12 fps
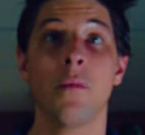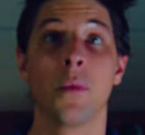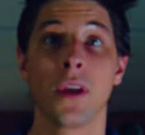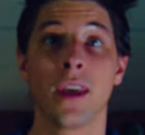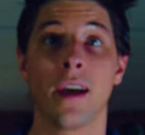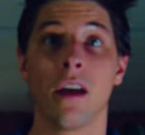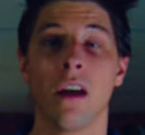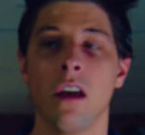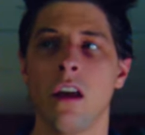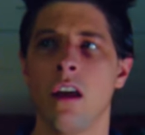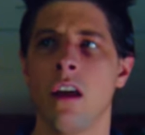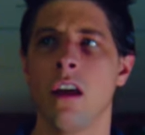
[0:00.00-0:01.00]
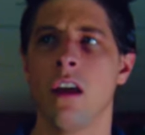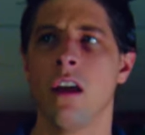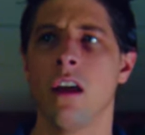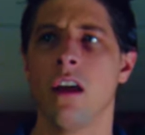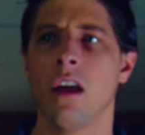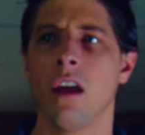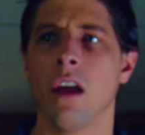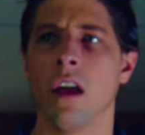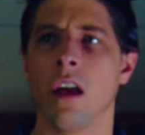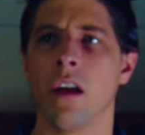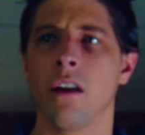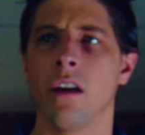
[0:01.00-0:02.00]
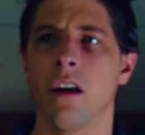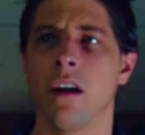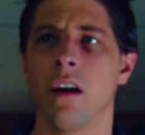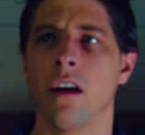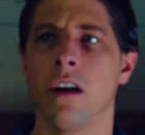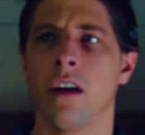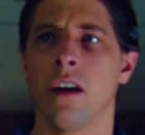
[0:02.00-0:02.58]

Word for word: But yeah. And uh,